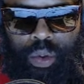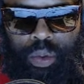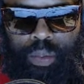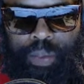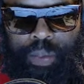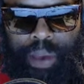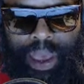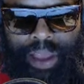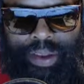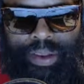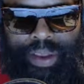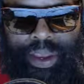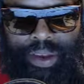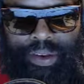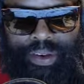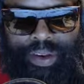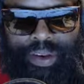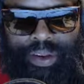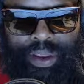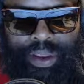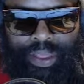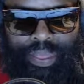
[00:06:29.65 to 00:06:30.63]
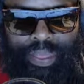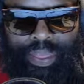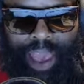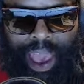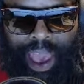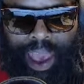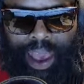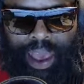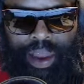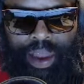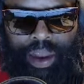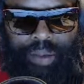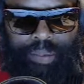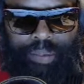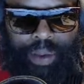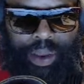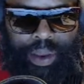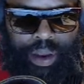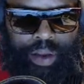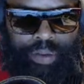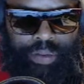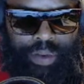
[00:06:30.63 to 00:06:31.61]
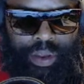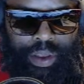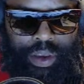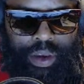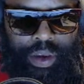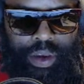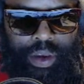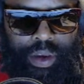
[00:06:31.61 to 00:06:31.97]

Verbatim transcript: pay attention to that element of it.